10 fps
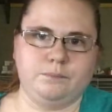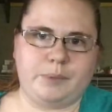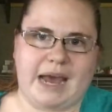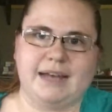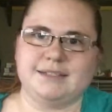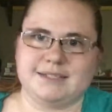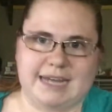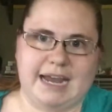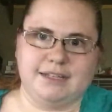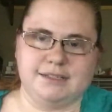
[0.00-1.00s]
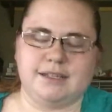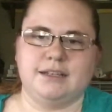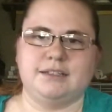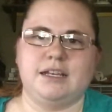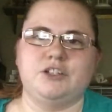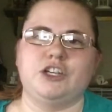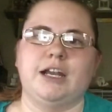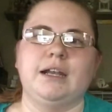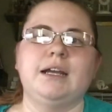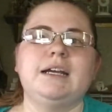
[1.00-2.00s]
past dad's
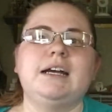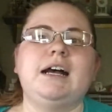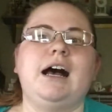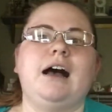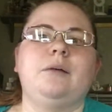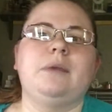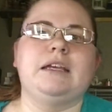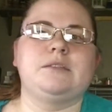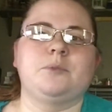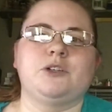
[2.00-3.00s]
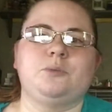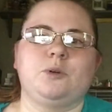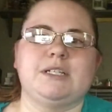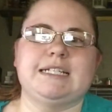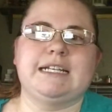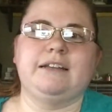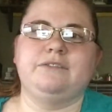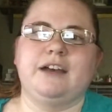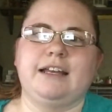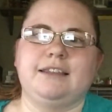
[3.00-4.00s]
attention is much more
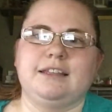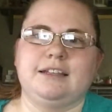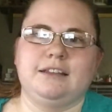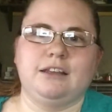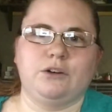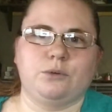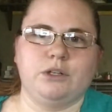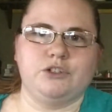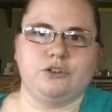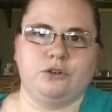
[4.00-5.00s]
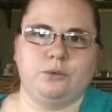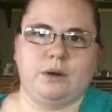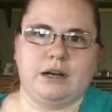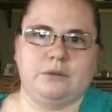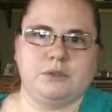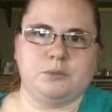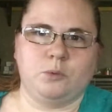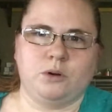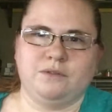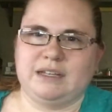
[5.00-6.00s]
dignified than in the original, where it was
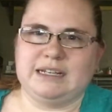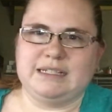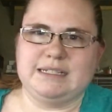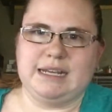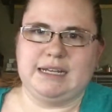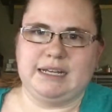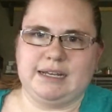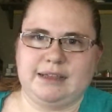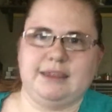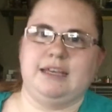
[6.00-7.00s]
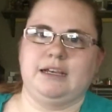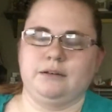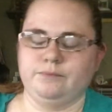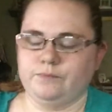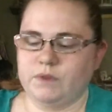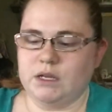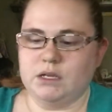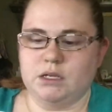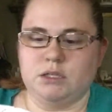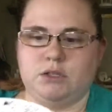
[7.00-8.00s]
more of like a dating thing.
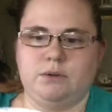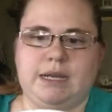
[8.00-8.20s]
So